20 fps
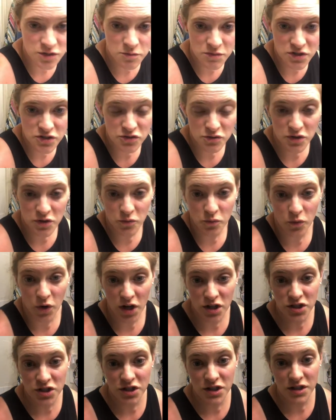in between
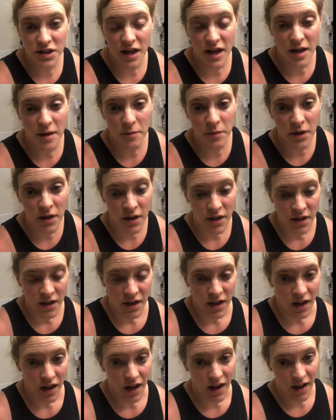washing them.
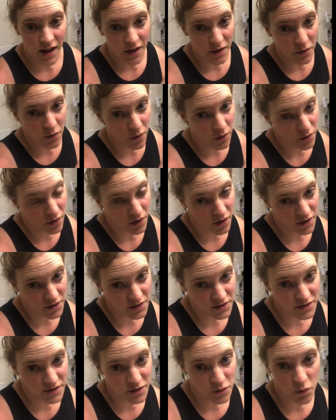I
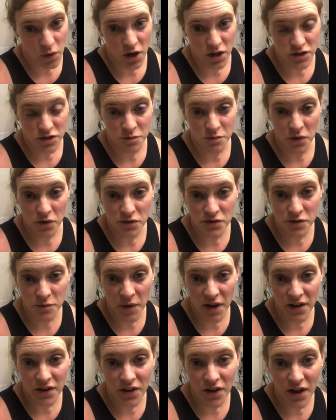honestly wash most of
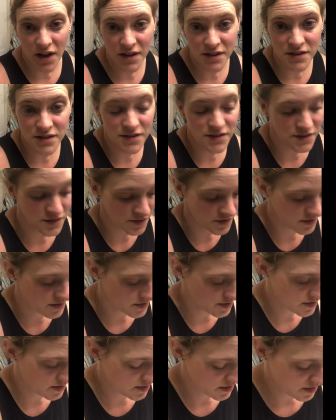my
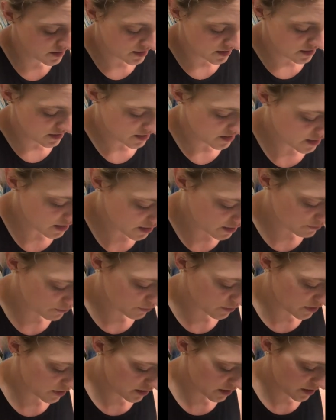cloths
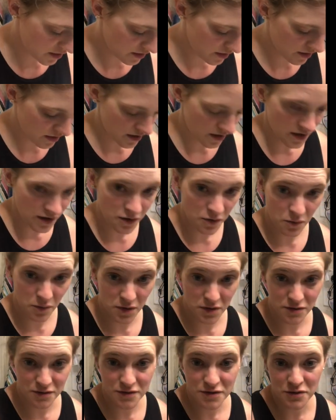every 1
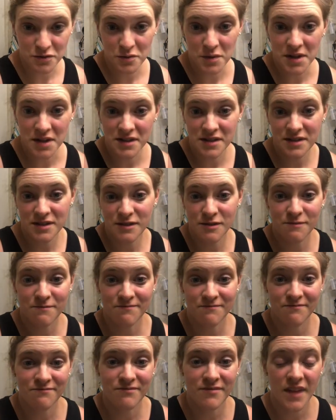or 2 weeks.
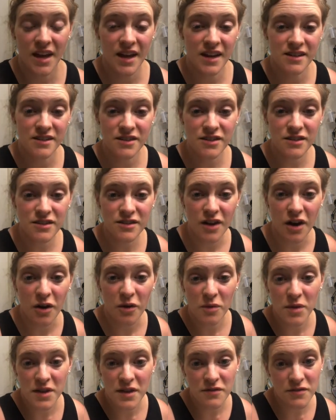And you'll know
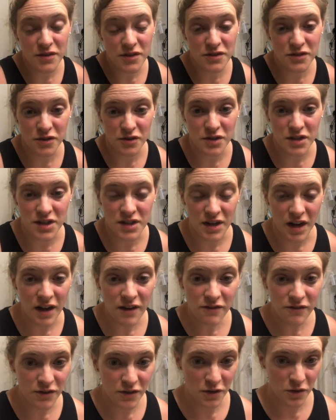when they feel dirty
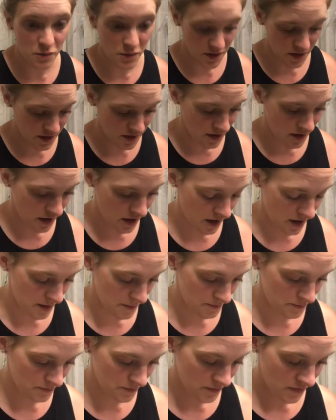enough or when
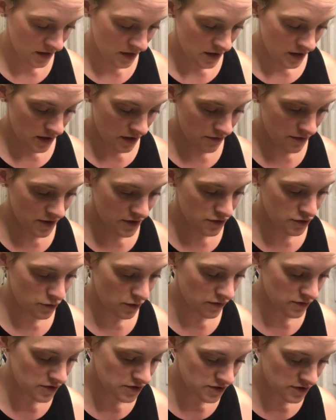if they do
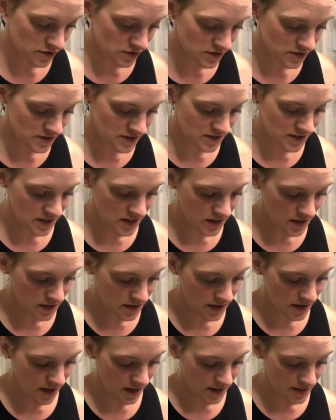ever start to stink
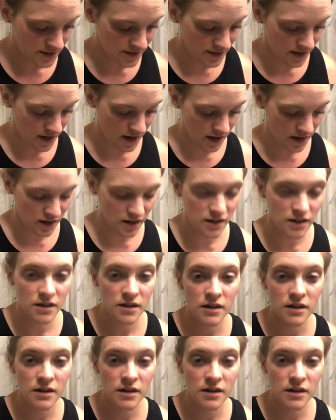that